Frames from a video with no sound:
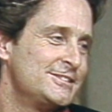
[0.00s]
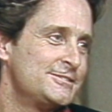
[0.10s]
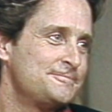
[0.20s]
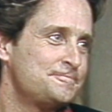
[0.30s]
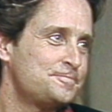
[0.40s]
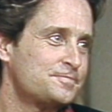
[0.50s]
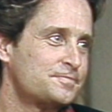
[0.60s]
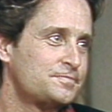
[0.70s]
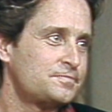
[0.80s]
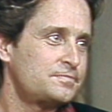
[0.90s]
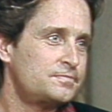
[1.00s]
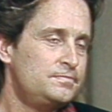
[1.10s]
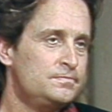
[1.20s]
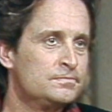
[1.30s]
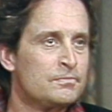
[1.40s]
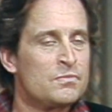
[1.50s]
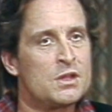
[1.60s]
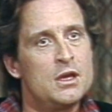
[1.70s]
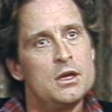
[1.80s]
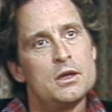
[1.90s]
handle criticism?
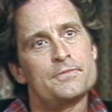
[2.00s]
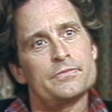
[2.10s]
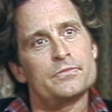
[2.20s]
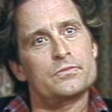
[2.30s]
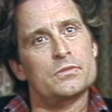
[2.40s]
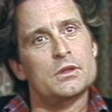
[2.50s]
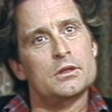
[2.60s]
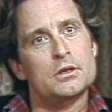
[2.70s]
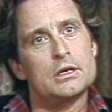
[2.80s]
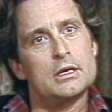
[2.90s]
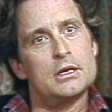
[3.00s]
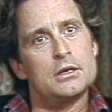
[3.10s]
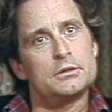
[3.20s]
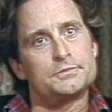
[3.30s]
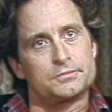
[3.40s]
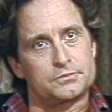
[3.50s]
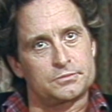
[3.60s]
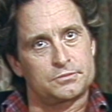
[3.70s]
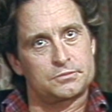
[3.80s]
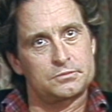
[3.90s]
What criticism you've gotten over the years, since you have
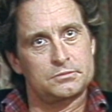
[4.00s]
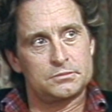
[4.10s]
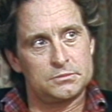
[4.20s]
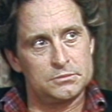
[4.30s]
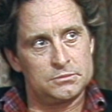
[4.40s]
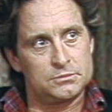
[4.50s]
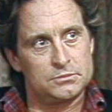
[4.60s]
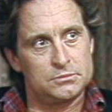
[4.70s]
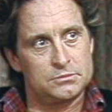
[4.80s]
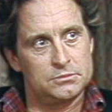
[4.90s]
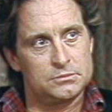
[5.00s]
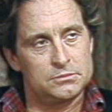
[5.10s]
had big successes and not